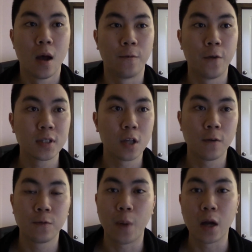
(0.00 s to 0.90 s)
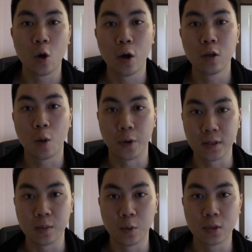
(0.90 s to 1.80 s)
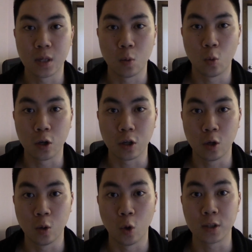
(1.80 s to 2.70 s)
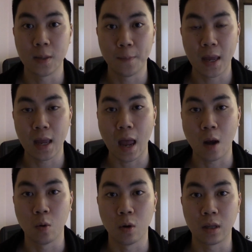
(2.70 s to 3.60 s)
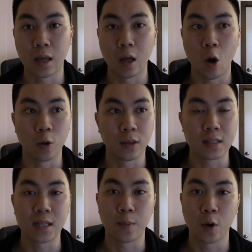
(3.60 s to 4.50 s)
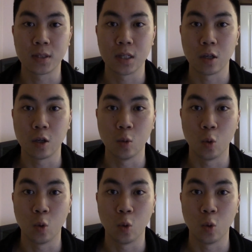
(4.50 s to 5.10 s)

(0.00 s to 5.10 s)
First off, by knowing your principles and what you want to be and the authentic person you